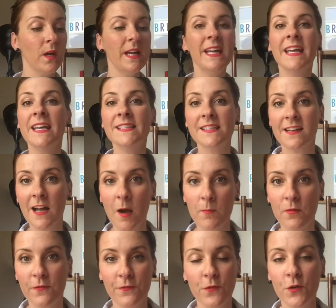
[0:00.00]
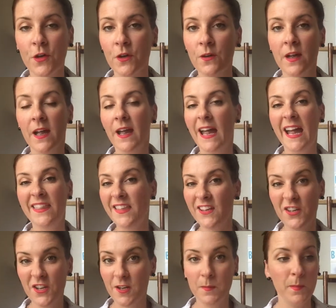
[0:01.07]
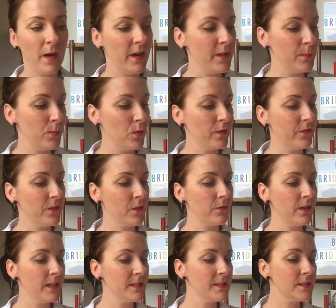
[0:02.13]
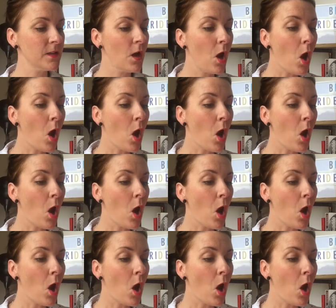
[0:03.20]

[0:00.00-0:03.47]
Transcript: Here's a couple for you, and then you can buy the book for the rest.